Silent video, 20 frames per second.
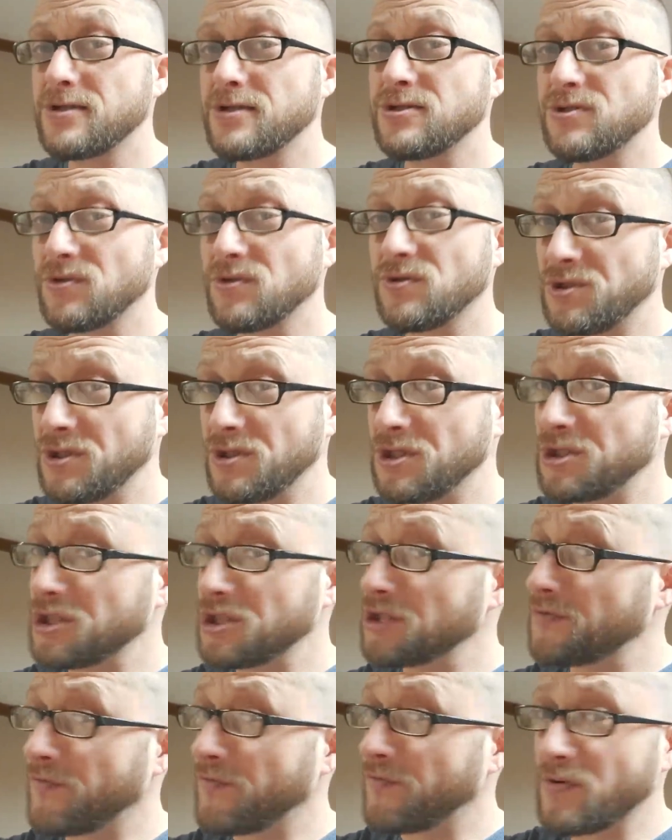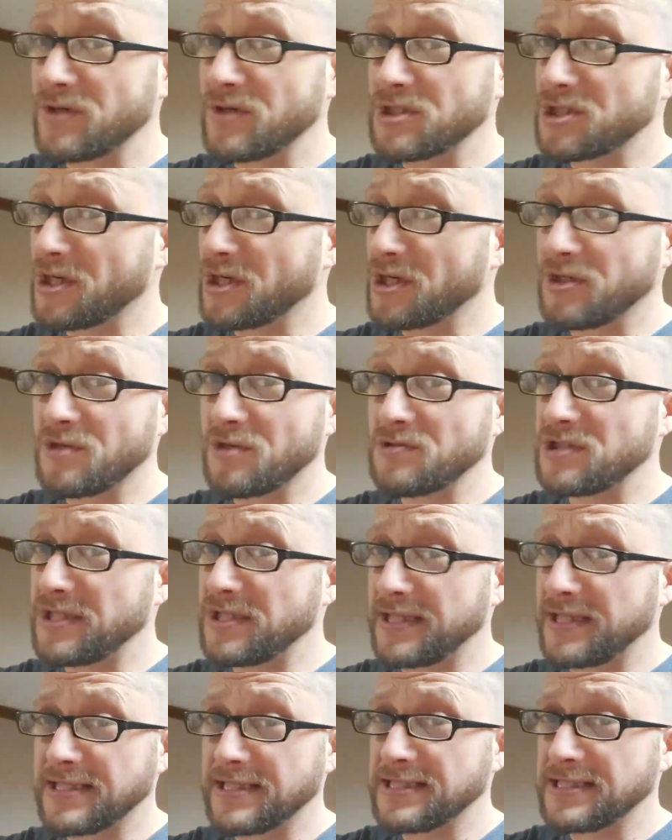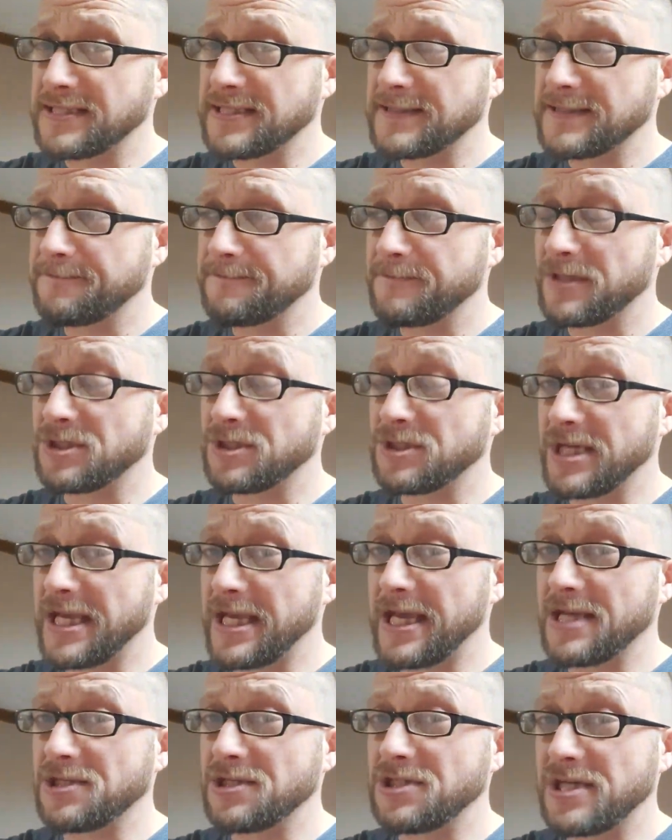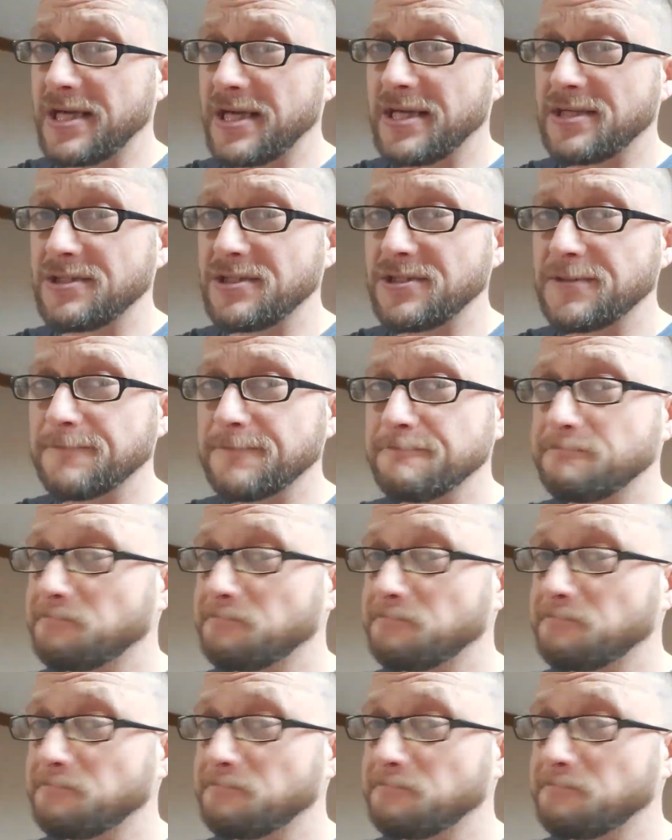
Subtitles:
so that you can just focus on those things that you can change.